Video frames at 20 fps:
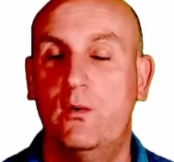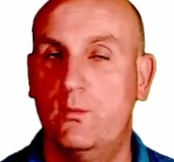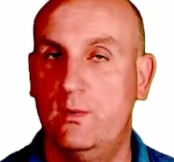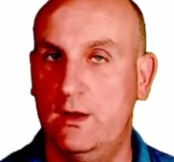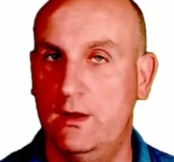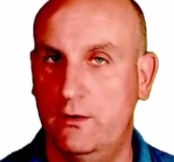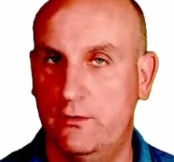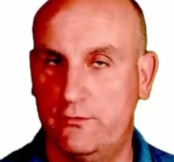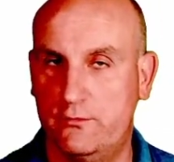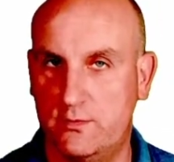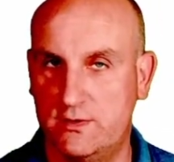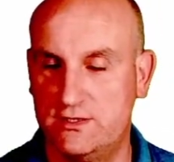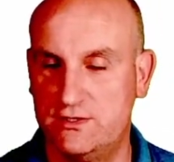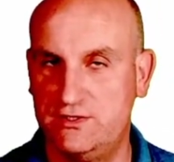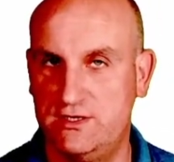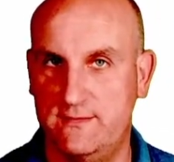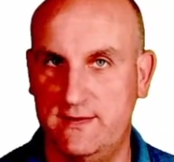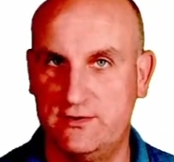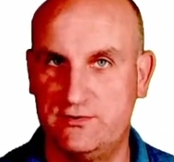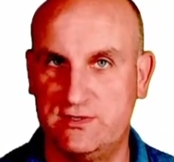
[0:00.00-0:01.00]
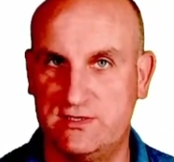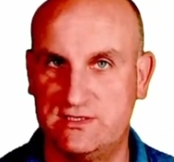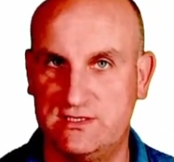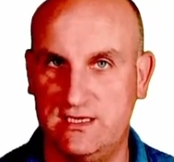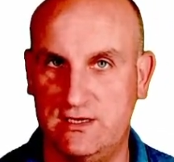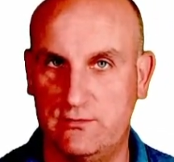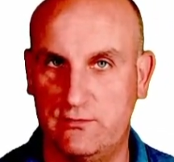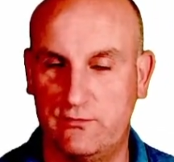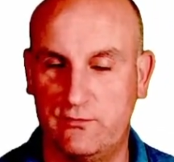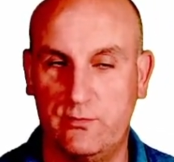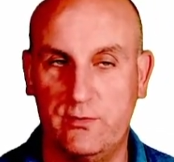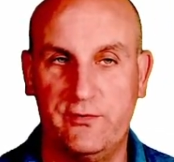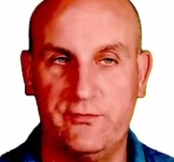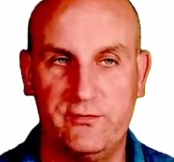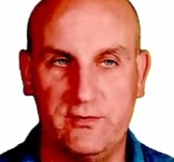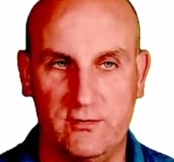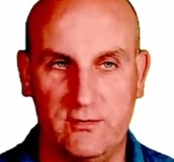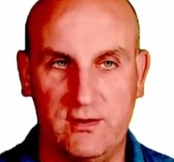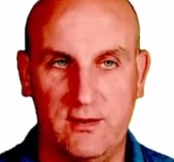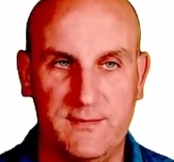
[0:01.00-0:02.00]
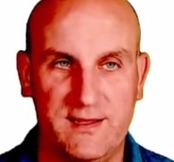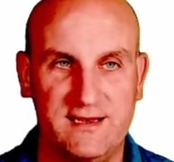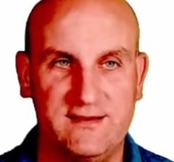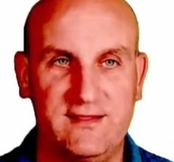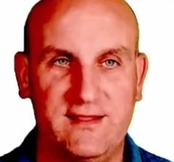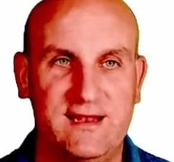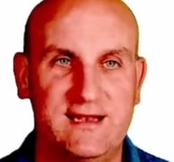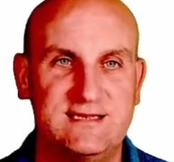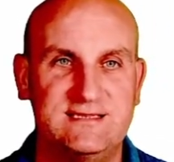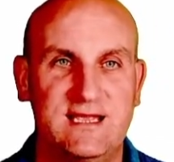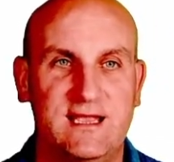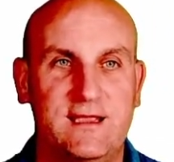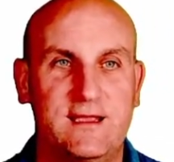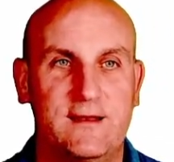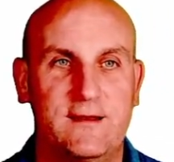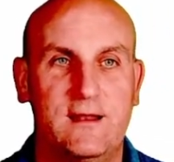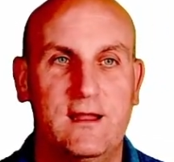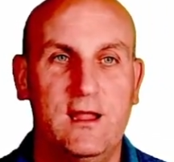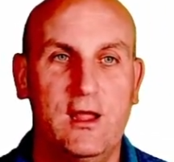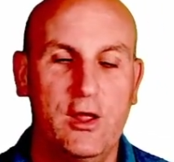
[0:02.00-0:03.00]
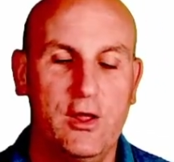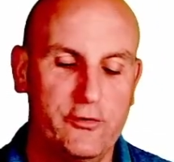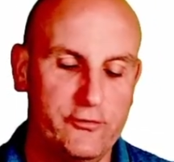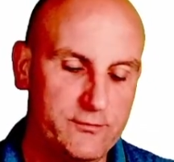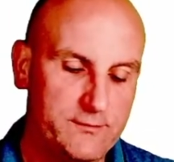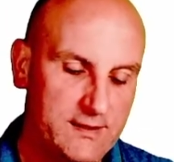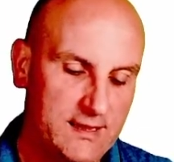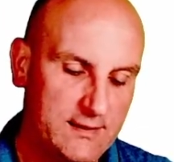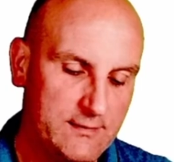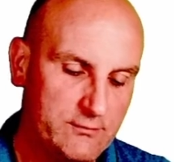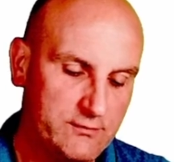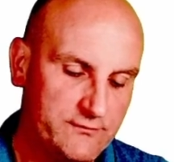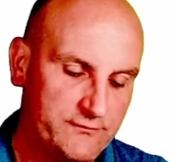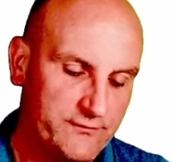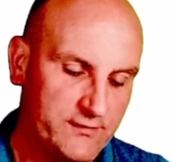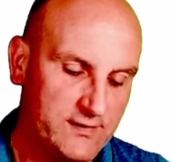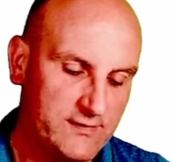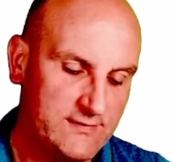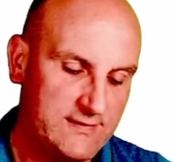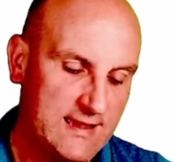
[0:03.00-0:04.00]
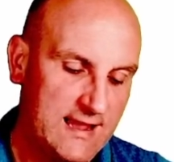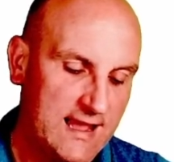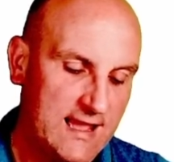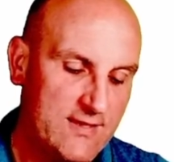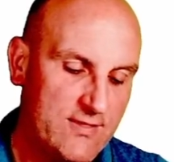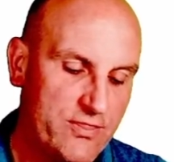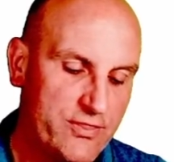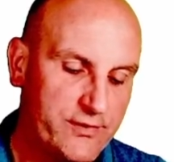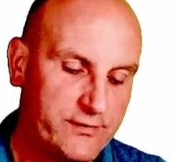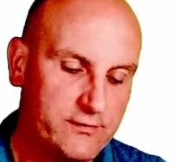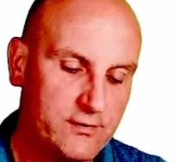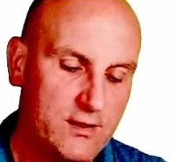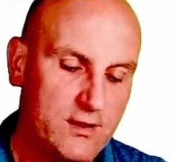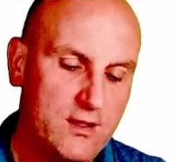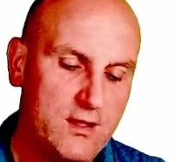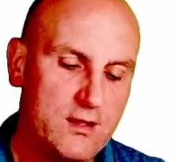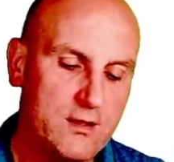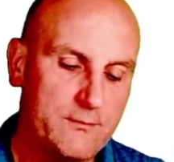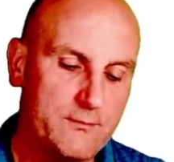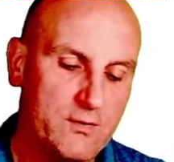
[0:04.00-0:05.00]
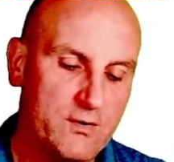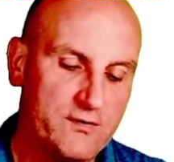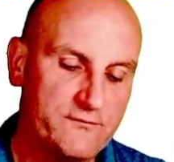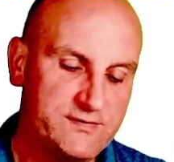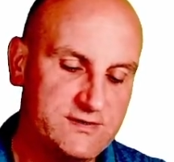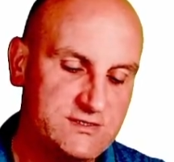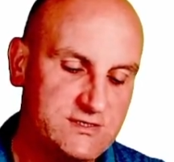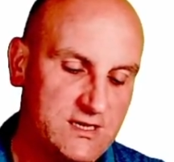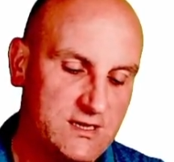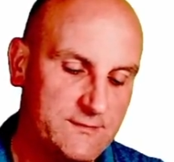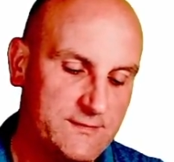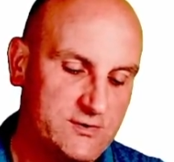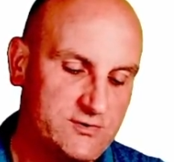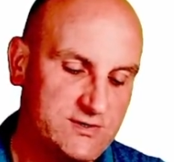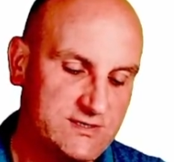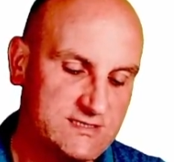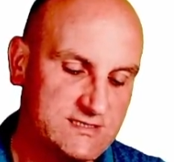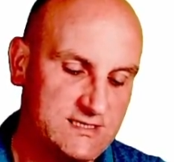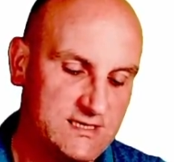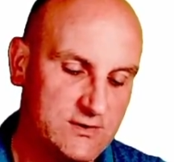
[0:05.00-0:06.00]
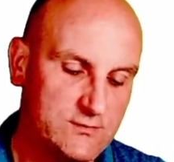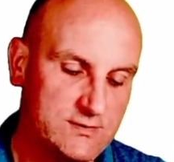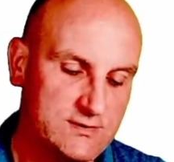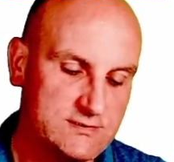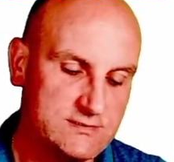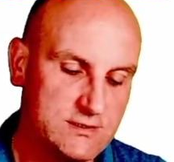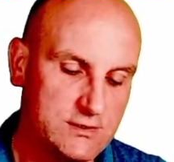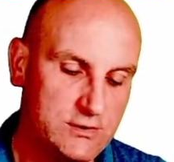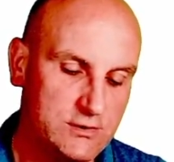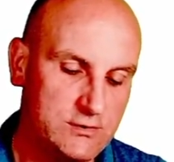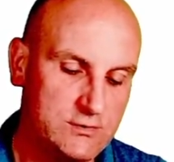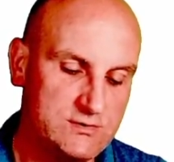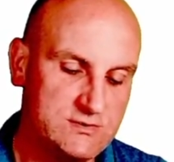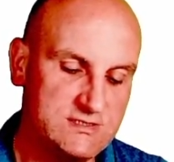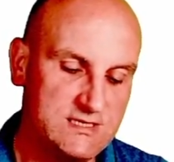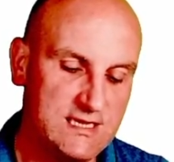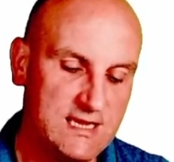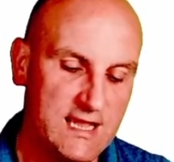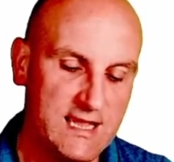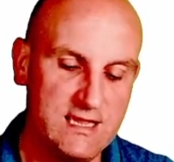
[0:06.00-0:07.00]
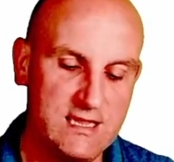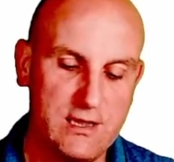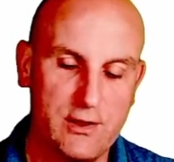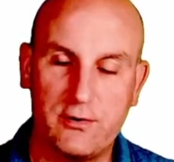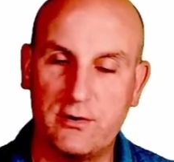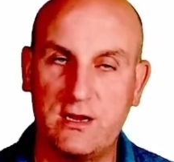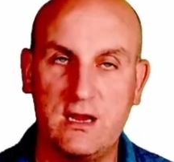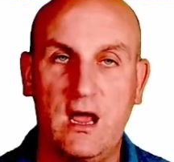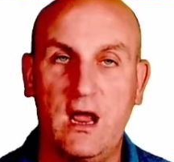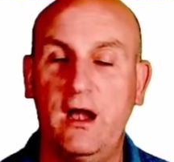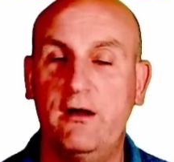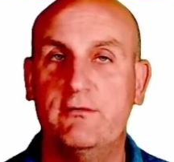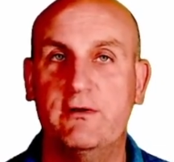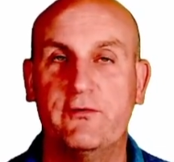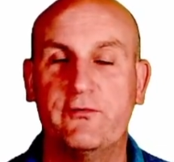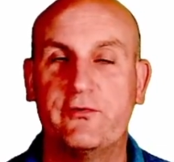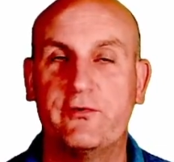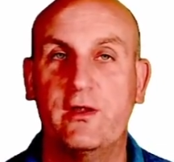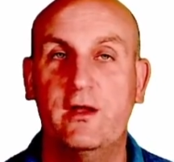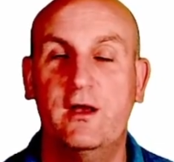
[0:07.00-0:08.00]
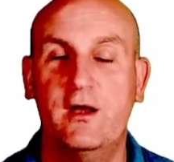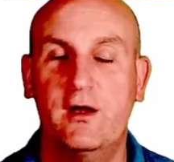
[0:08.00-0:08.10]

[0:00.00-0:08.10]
we looked at what a geometric sequence was. I'll come back to that in a second. To be able to find the nth term of a geometric sequence using a recurrence